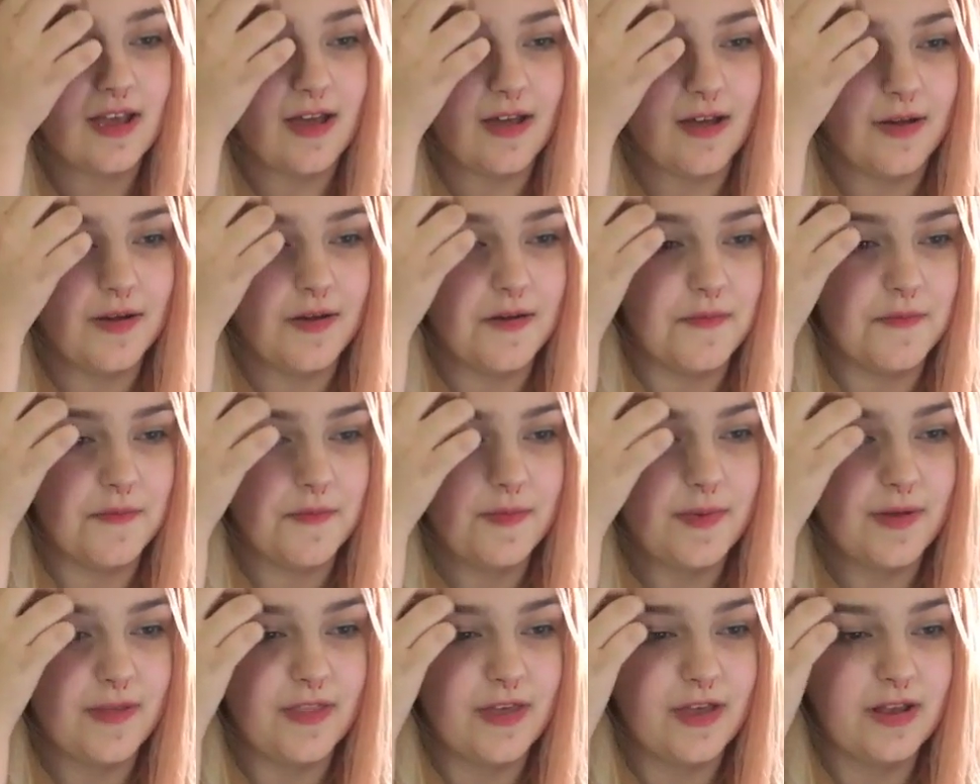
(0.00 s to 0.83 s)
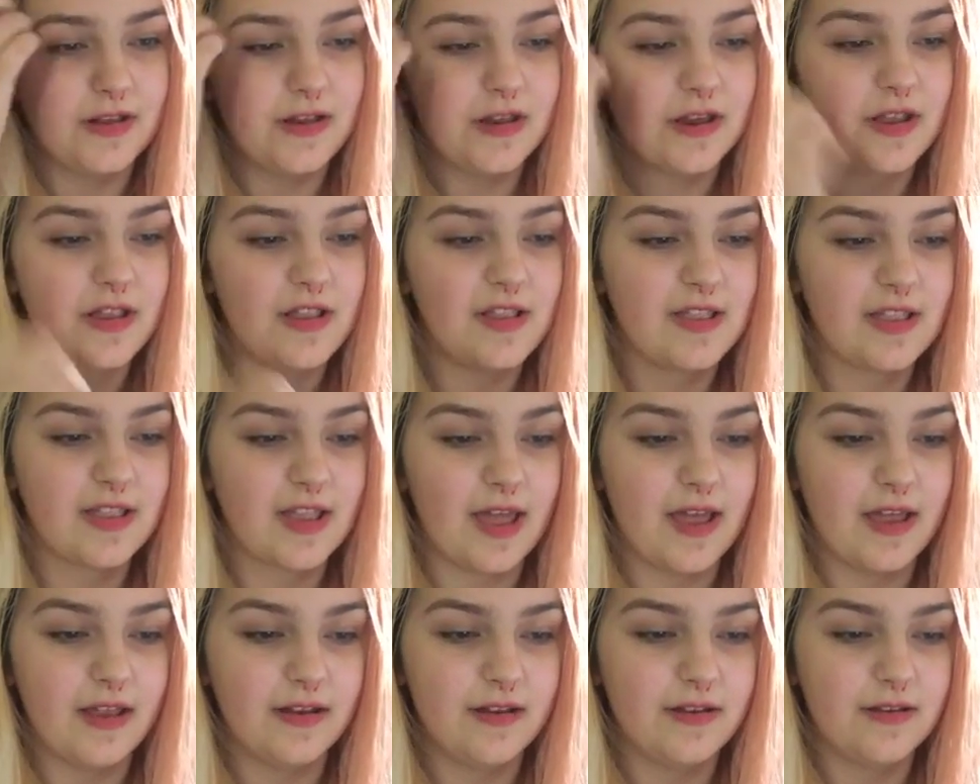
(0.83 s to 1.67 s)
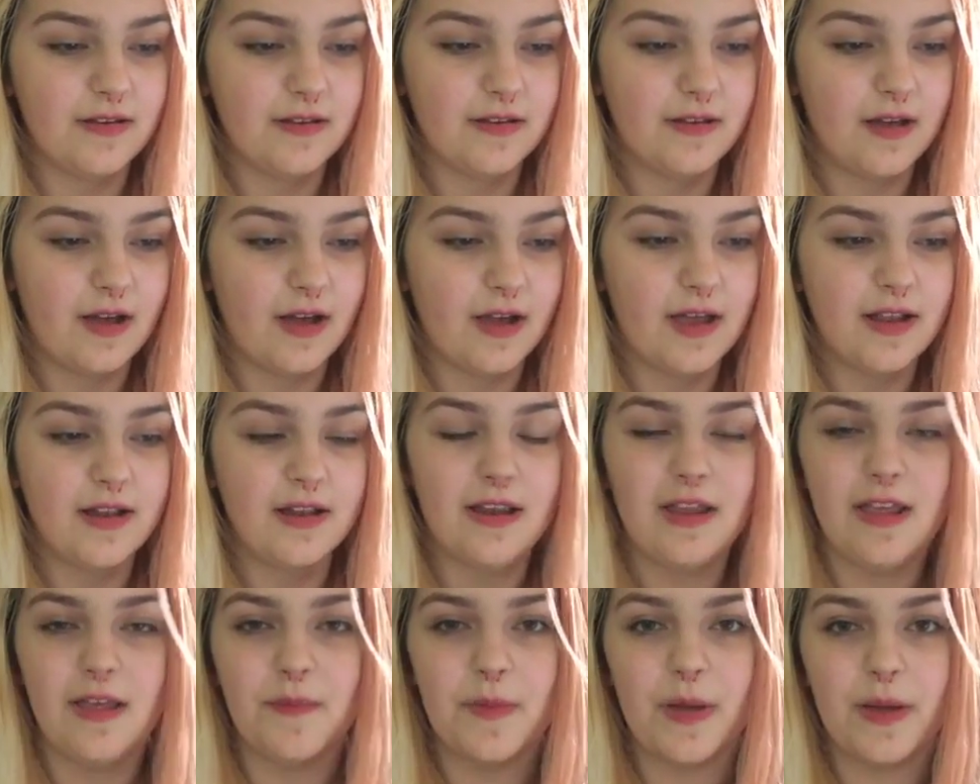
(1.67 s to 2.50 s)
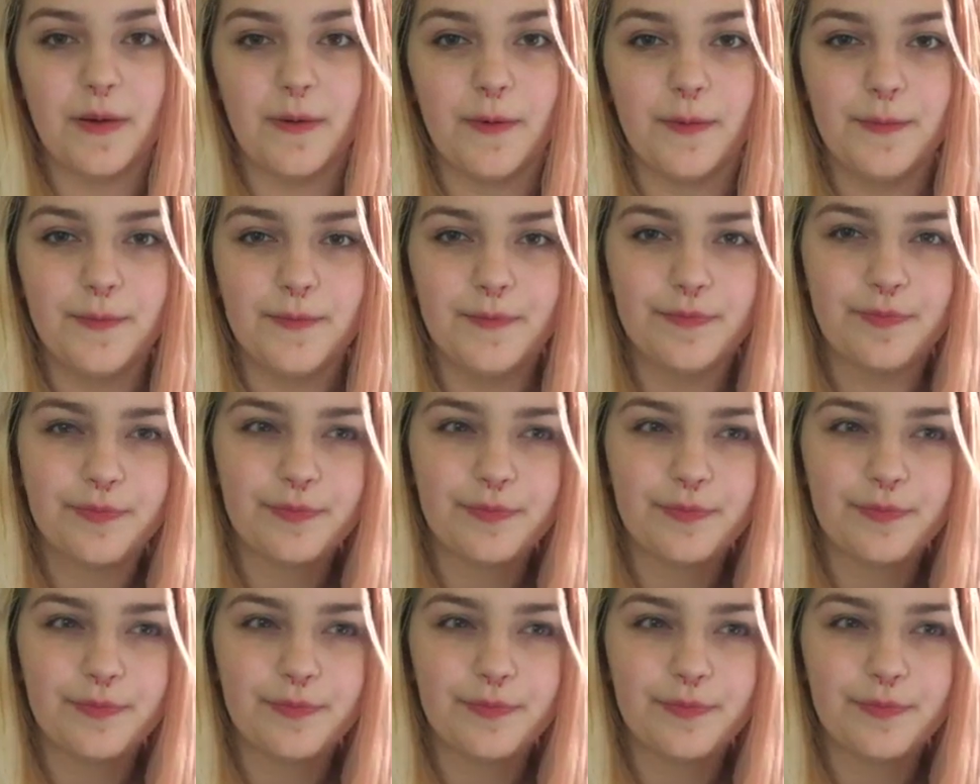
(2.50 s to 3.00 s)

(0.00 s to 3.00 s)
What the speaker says: but they just said, I had an email